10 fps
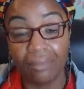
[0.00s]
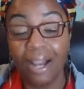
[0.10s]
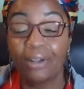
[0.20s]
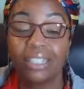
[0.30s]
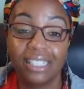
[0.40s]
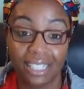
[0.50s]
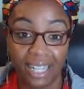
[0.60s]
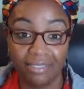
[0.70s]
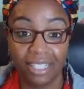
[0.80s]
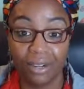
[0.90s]
my holistic
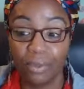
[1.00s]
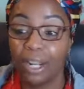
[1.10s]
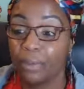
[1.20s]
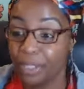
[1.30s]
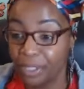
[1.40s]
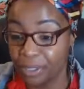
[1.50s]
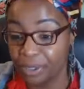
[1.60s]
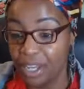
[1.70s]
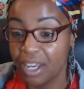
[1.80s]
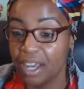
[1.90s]
lifestyle, what I want to
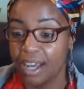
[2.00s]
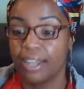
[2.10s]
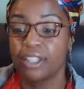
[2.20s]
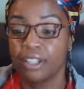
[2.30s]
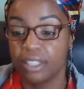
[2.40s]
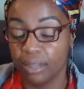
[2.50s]
do.